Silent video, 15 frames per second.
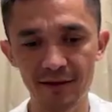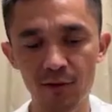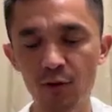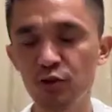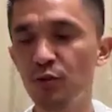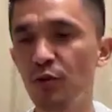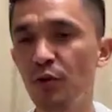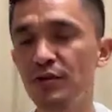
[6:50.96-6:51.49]

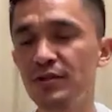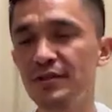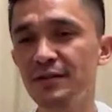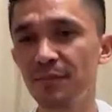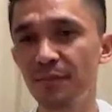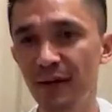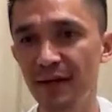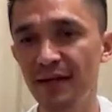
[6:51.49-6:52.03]
also because he's
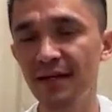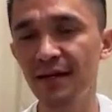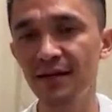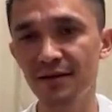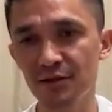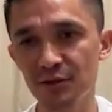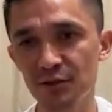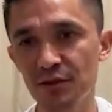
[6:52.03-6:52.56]
a player, he
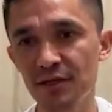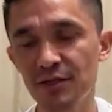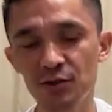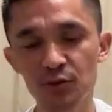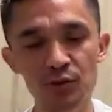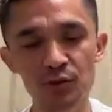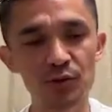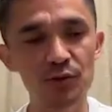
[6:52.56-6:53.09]
understood it.
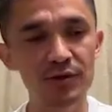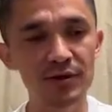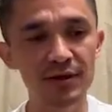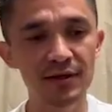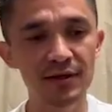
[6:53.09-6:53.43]
So